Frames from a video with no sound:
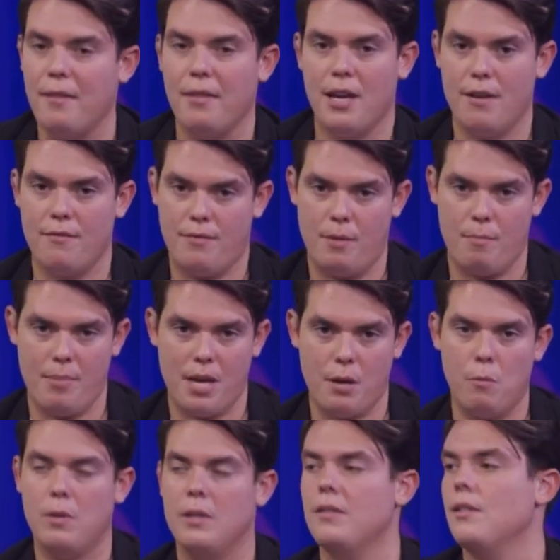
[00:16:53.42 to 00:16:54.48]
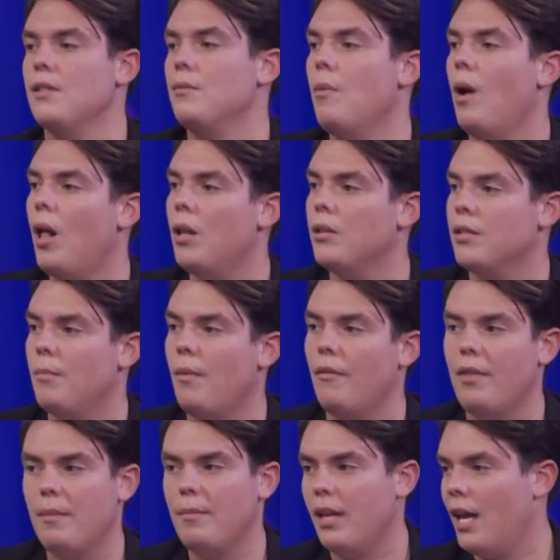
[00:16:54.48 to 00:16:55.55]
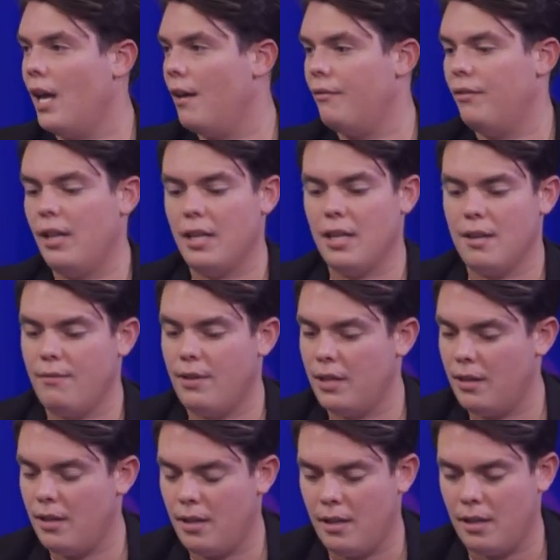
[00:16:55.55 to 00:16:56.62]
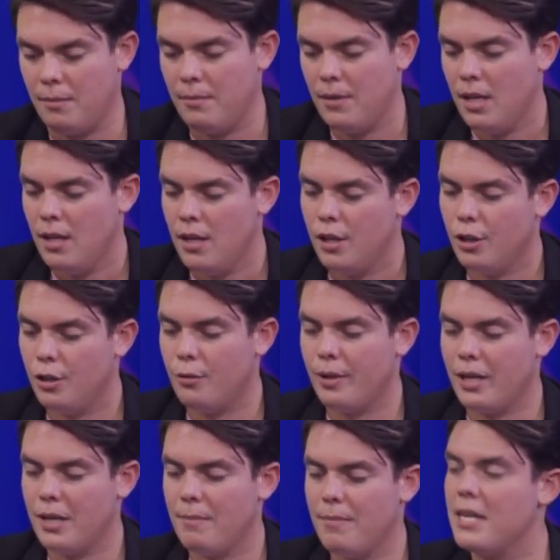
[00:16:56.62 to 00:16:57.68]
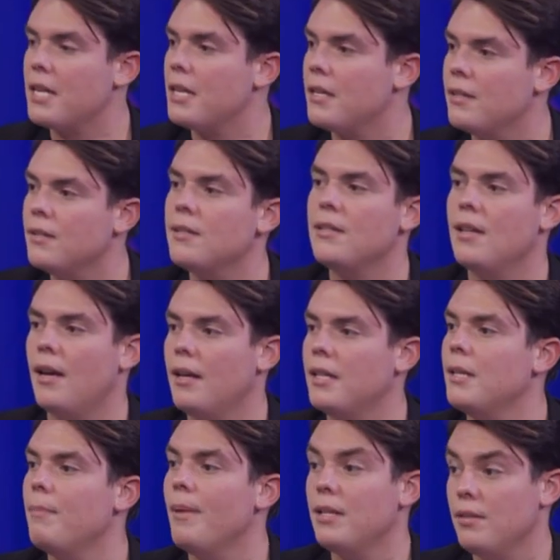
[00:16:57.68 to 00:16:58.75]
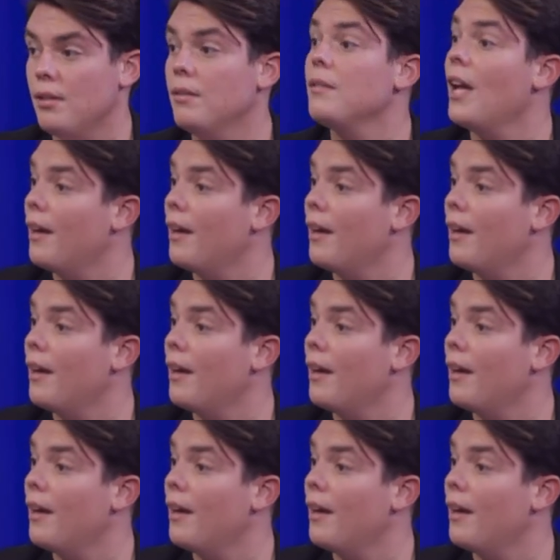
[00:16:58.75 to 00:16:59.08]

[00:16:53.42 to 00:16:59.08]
have the big ones as well. Some of them they have like even green beans. It depends on where you're